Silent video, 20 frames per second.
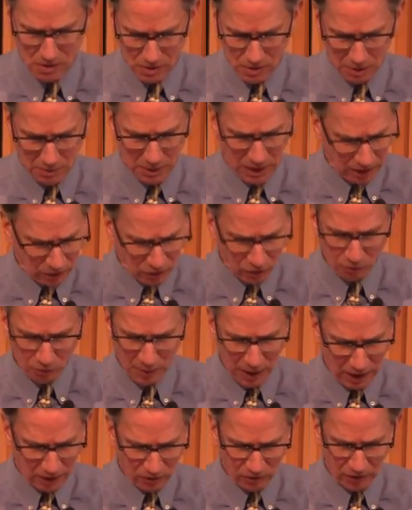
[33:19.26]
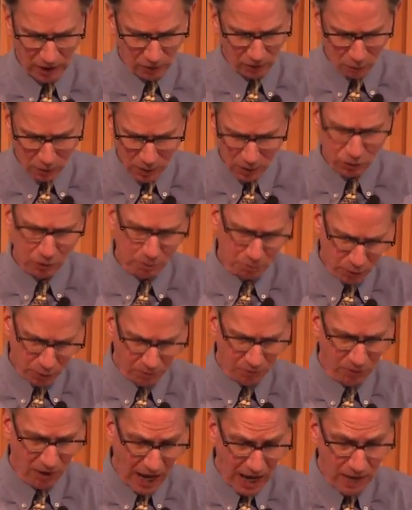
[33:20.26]
I mean, that just makes sense. We should
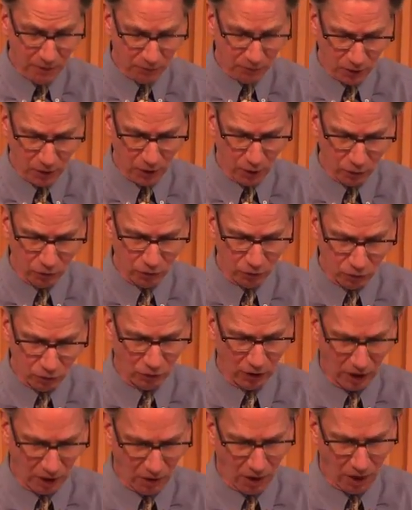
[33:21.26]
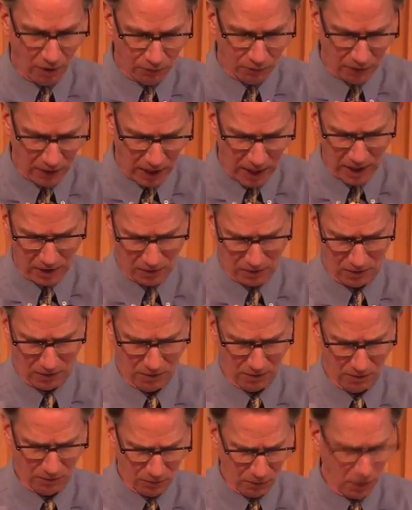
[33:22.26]
provide for those who share our faith
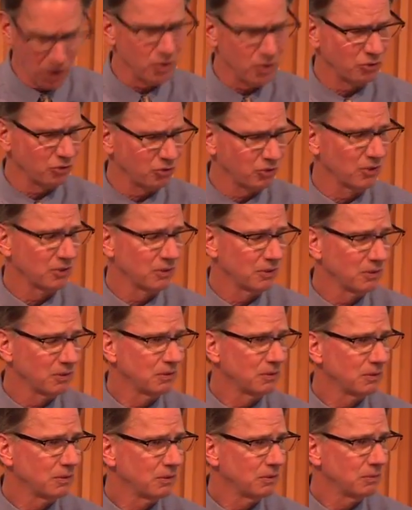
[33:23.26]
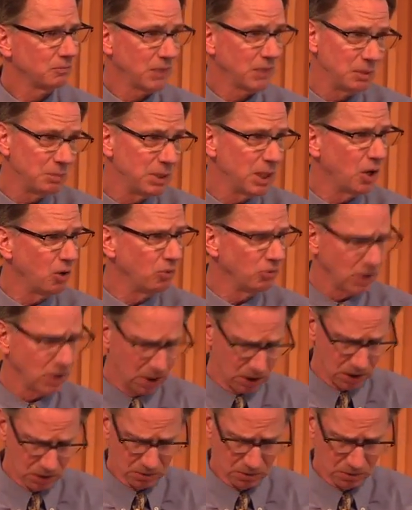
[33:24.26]
first, maybe only.